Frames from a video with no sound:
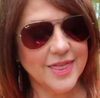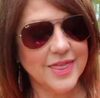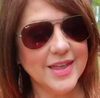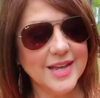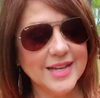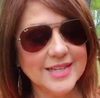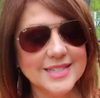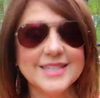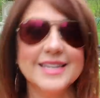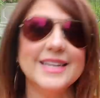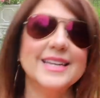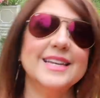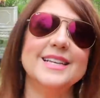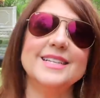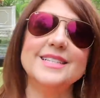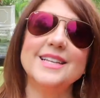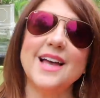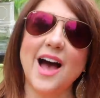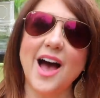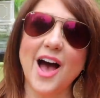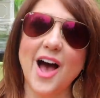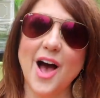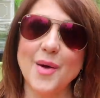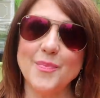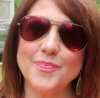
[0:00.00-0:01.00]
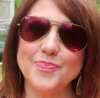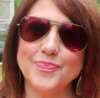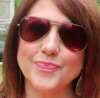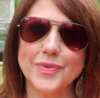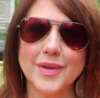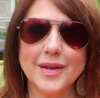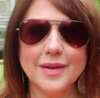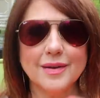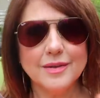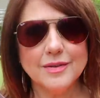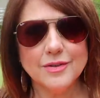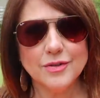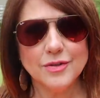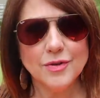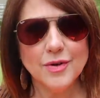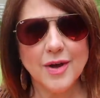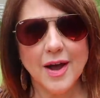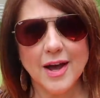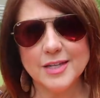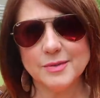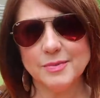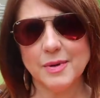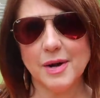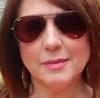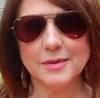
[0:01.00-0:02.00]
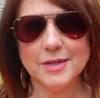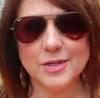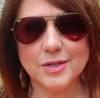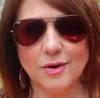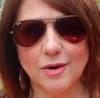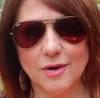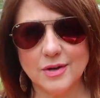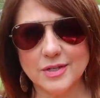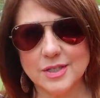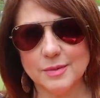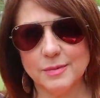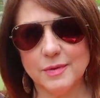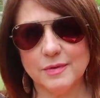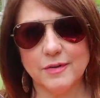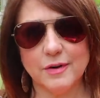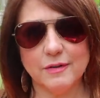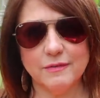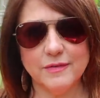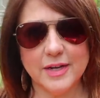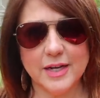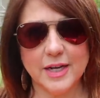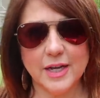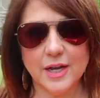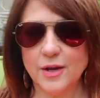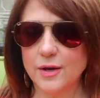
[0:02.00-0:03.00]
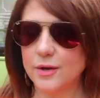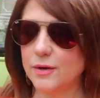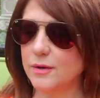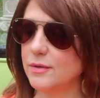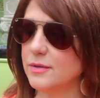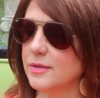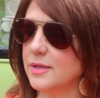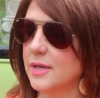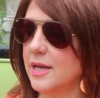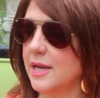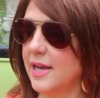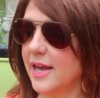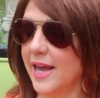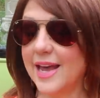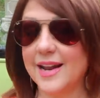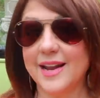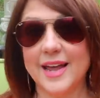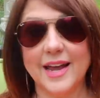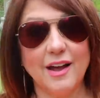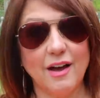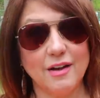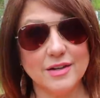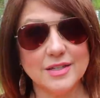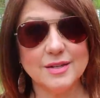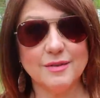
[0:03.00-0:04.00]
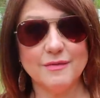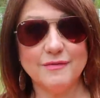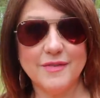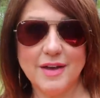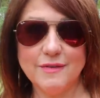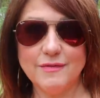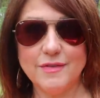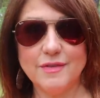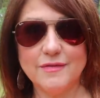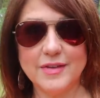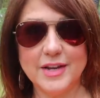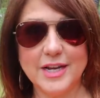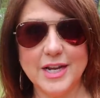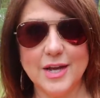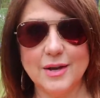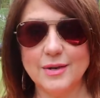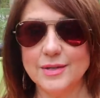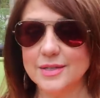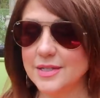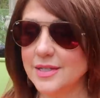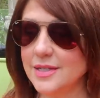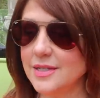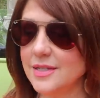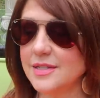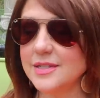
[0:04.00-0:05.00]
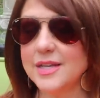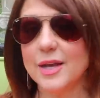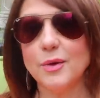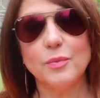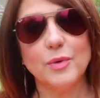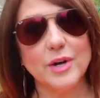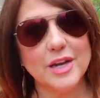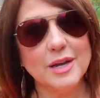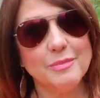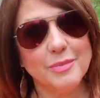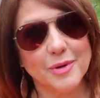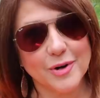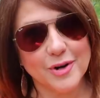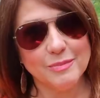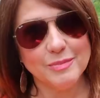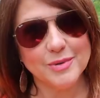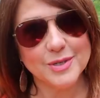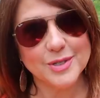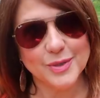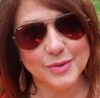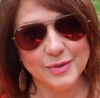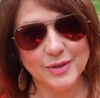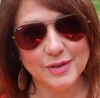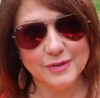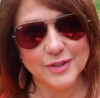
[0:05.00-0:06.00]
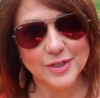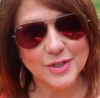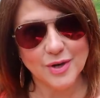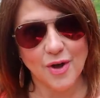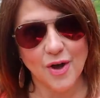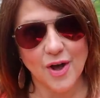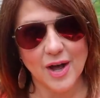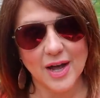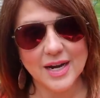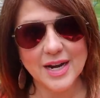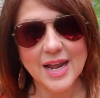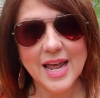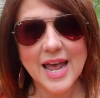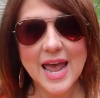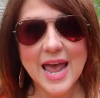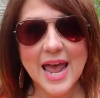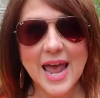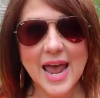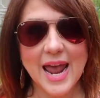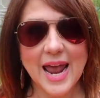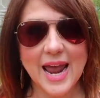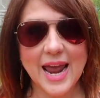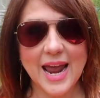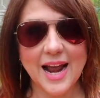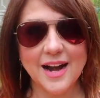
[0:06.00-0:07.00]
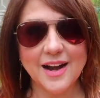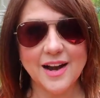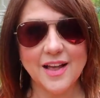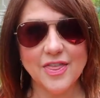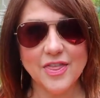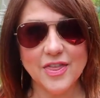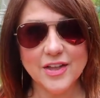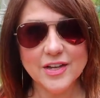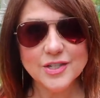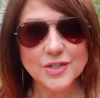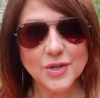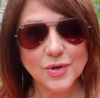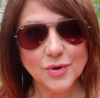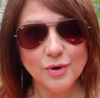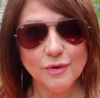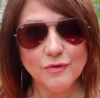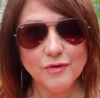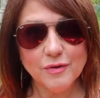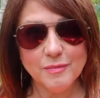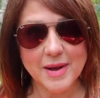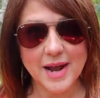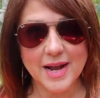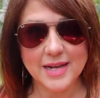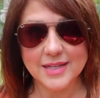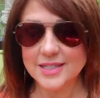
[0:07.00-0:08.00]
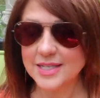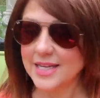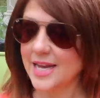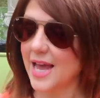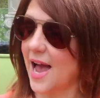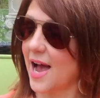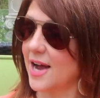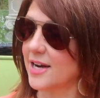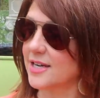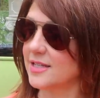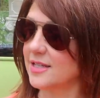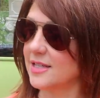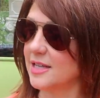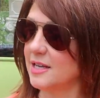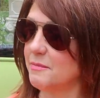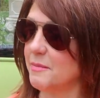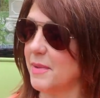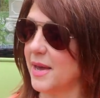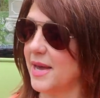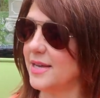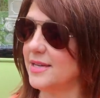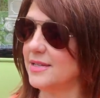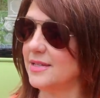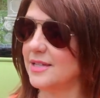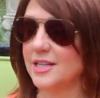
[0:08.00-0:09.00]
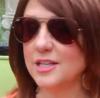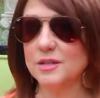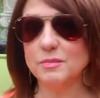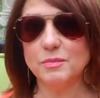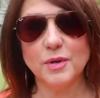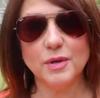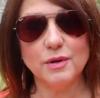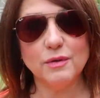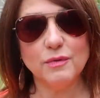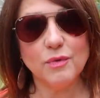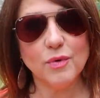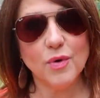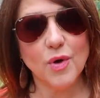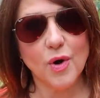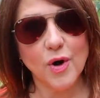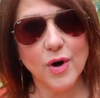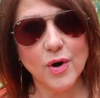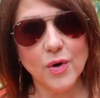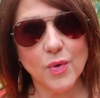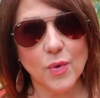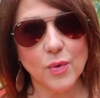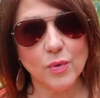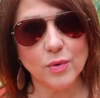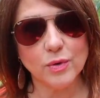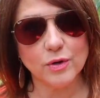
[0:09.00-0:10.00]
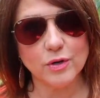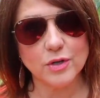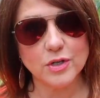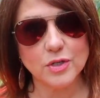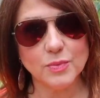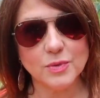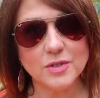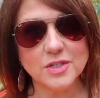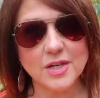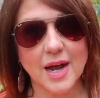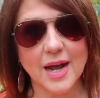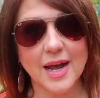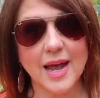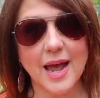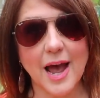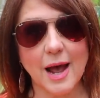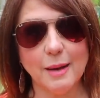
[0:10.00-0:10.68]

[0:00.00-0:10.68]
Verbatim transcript: This is, you guys probably saw in some of our videos, and like on some favorite videos, this is repurposed Louis Vuitton, and this girl from Etsy actually makes these beautiful card holders, which I